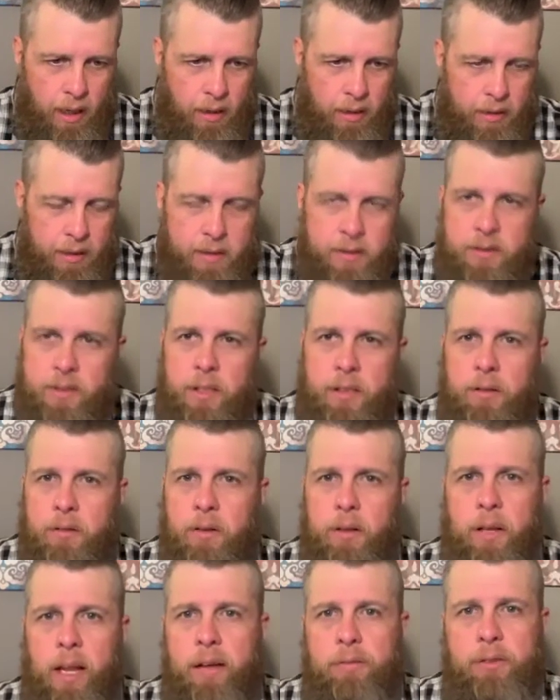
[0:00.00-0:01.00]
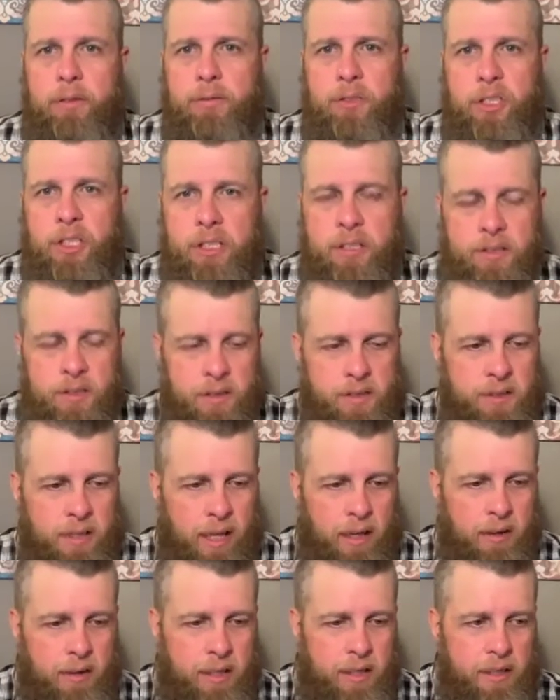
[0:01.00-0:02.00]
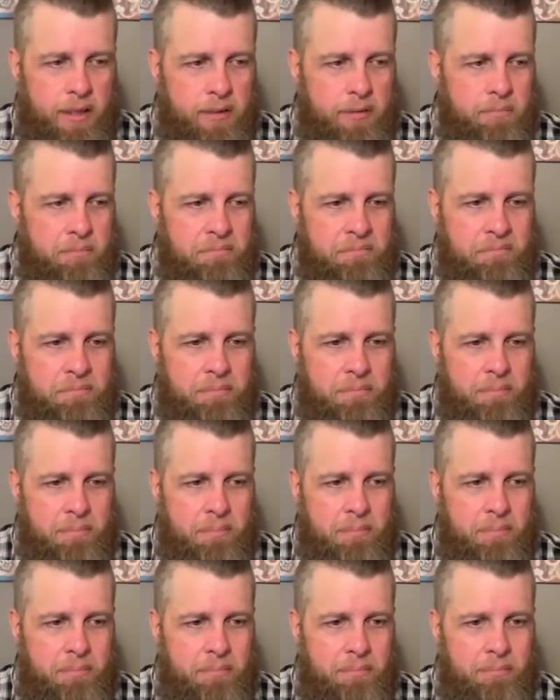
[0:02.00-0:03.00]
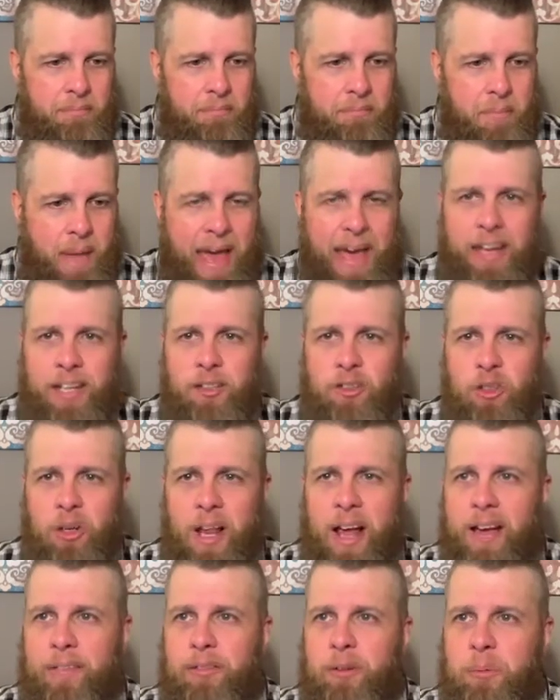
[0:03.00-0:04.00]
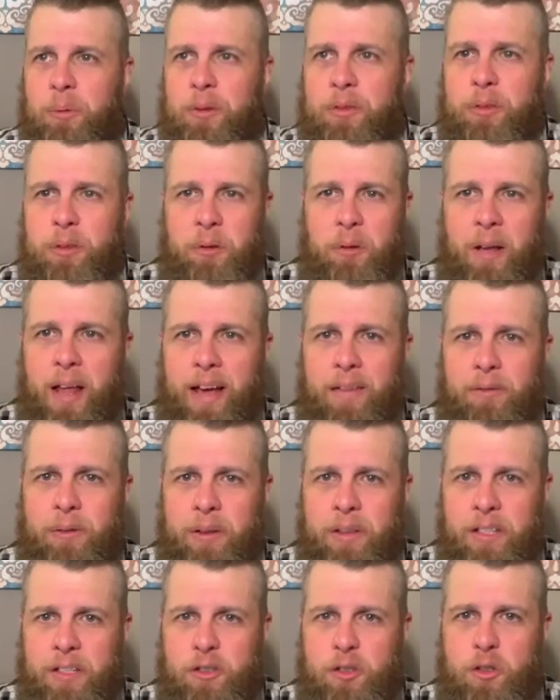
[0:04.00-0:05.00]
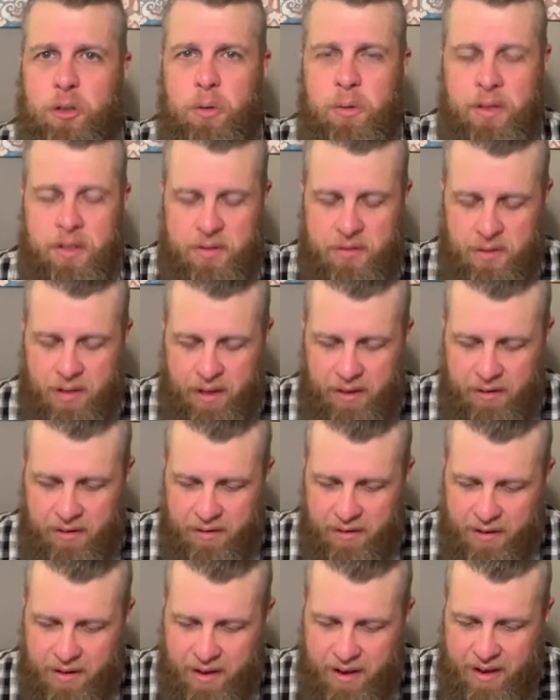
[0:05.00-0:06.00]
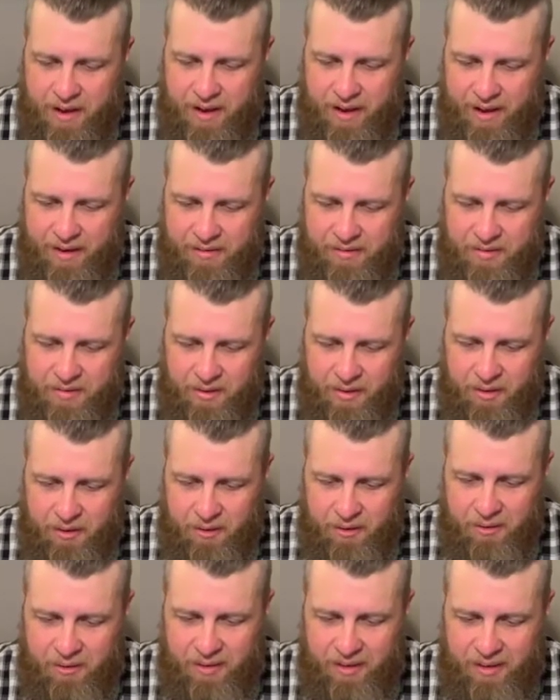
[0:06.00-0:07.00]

consider the life of Jesus, how he managed life and went through life with a Judas there. And so